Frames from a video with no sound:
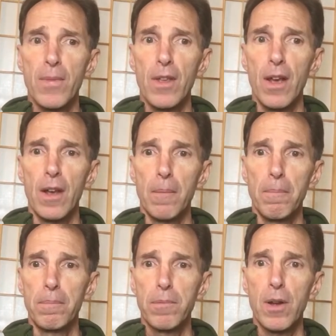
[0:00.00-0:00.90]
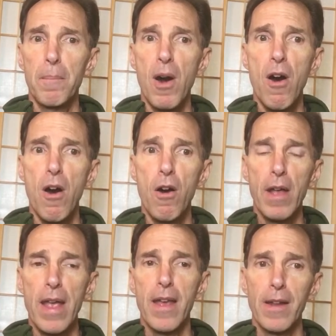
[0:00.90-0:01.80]

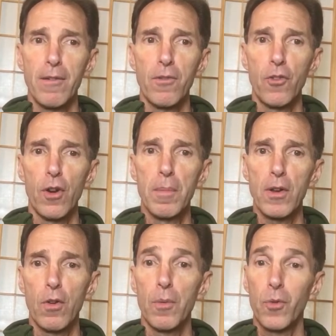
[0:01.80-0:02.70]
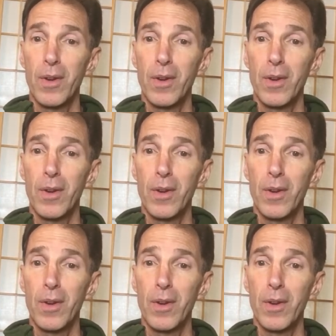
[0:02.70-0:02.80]
cabal and German groups,